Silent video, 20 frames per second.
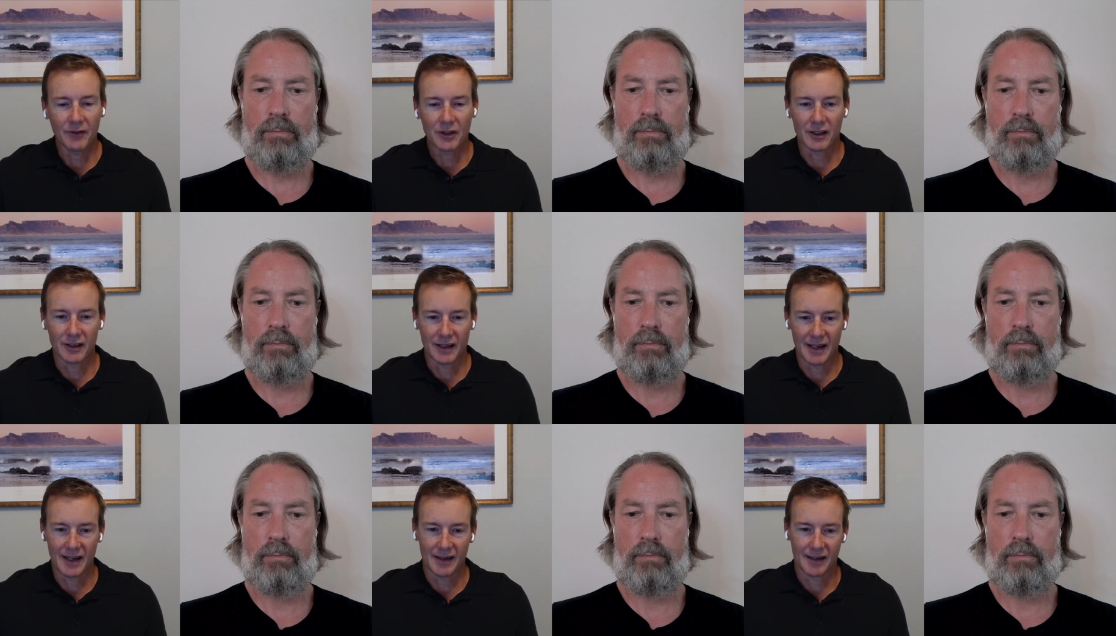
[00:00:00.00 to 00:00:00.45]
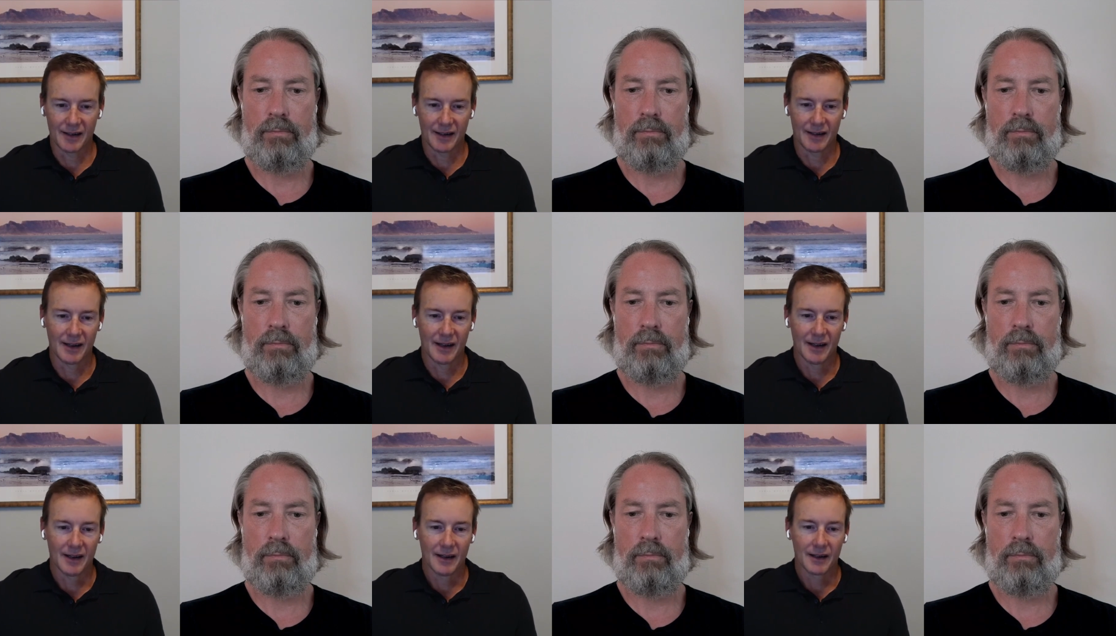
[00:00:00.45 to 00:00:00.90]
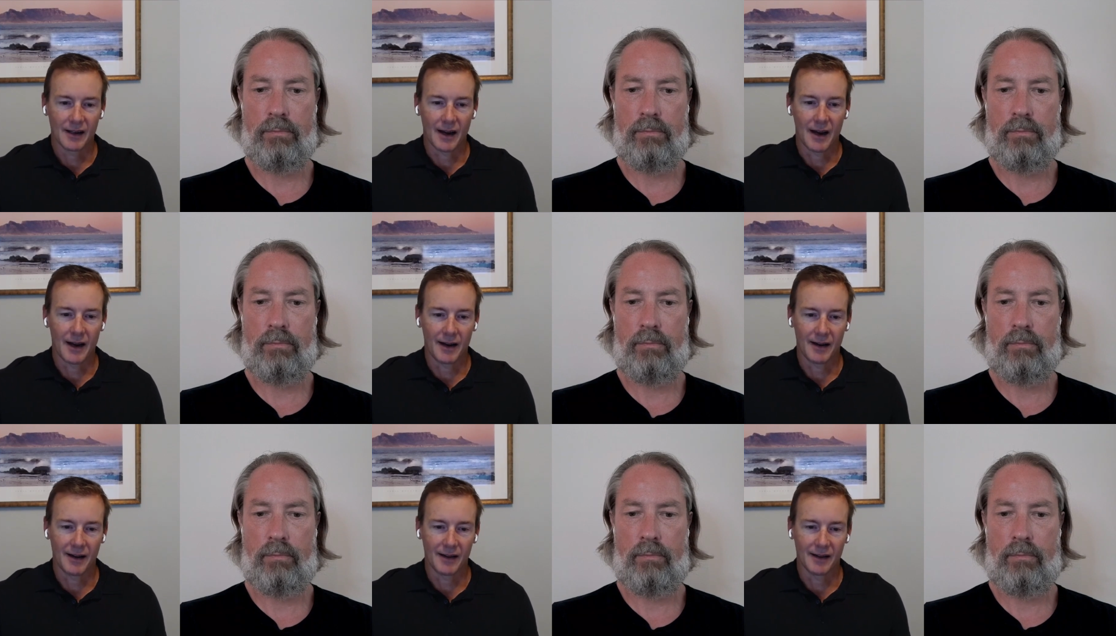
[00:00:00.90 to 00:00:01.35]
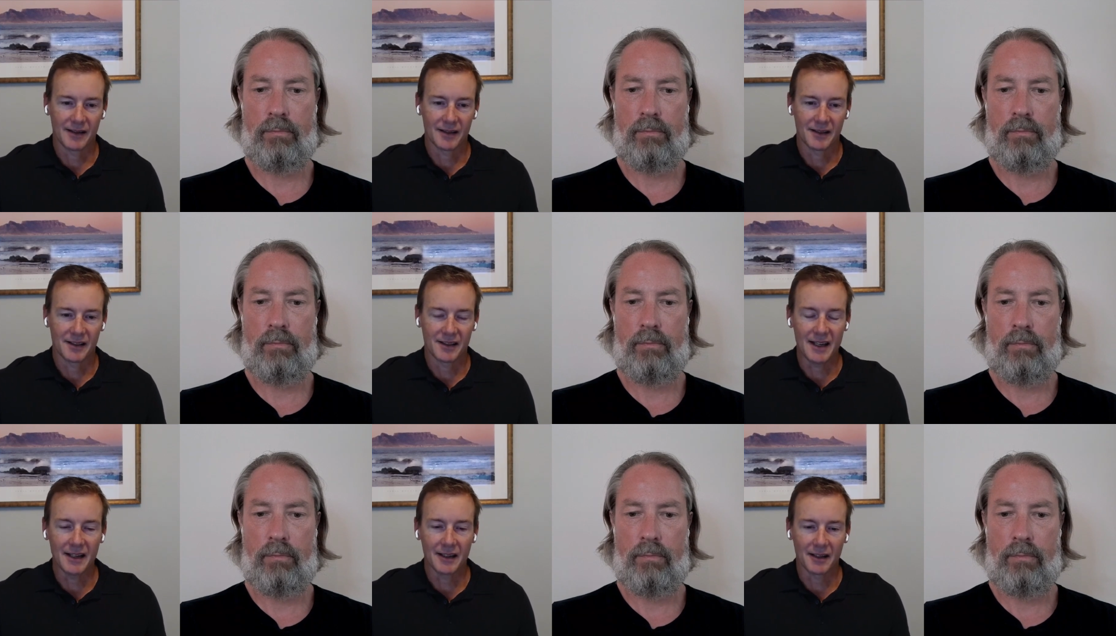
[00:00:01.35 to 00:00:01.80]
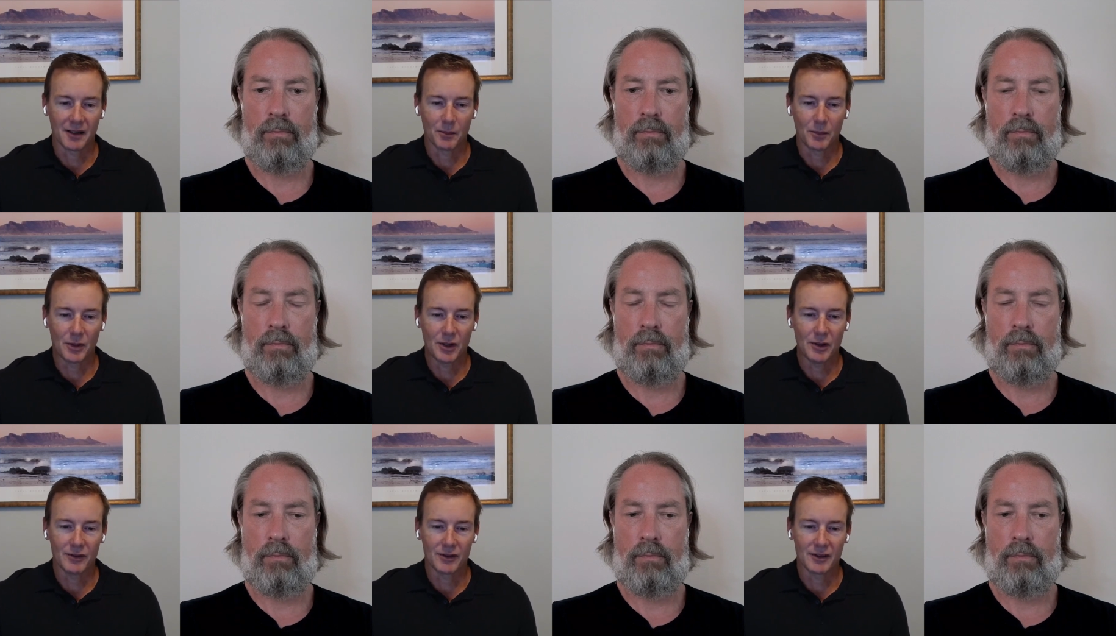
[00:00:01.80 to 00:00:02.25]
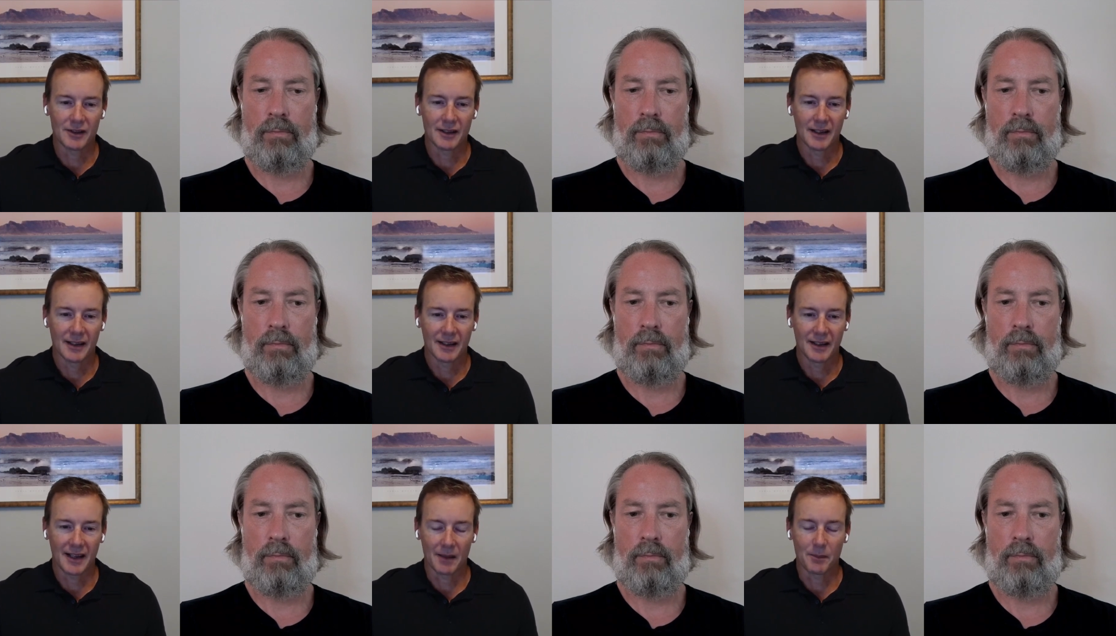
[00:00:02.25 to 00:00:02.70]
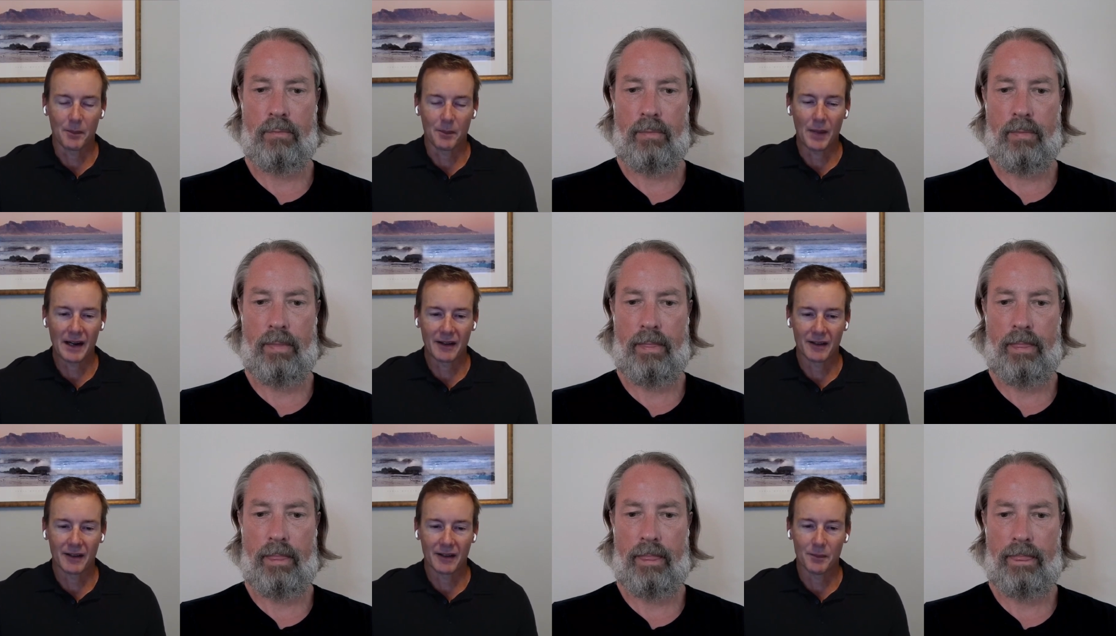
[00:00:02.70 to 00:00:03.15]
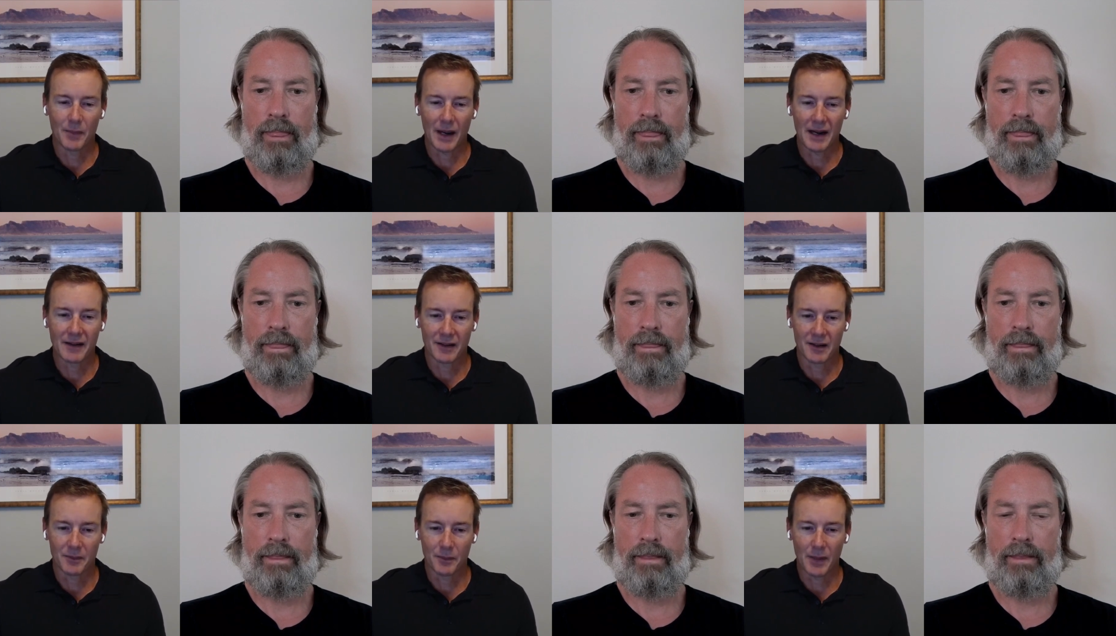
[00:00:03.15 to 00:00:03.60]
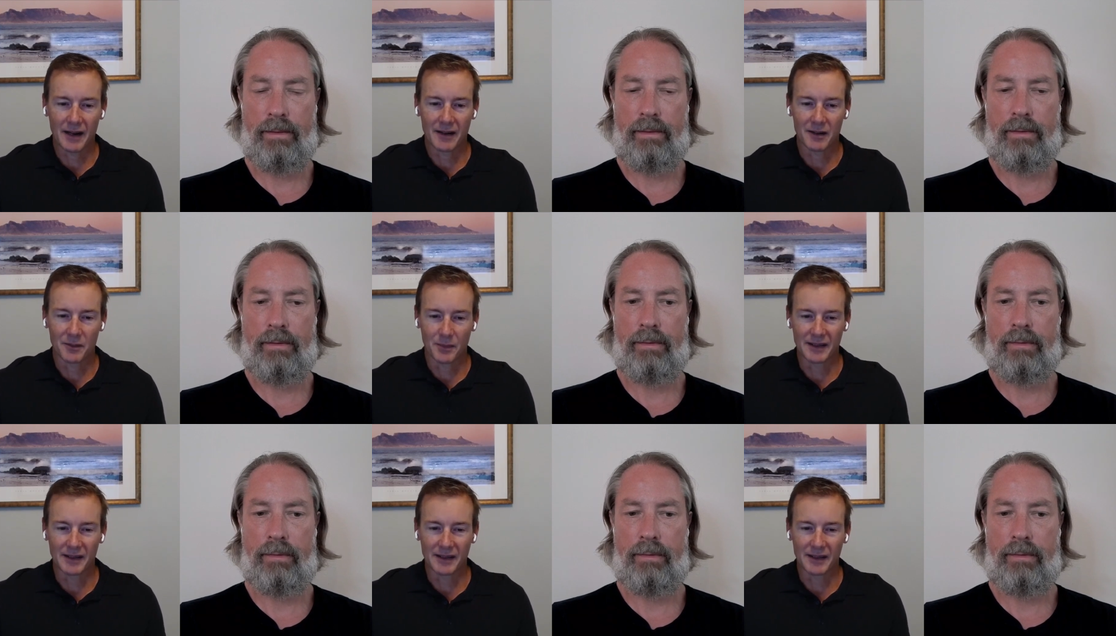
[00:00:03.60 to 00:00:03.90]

Speaker 1: just endeavor in seeing compute get better and better and better,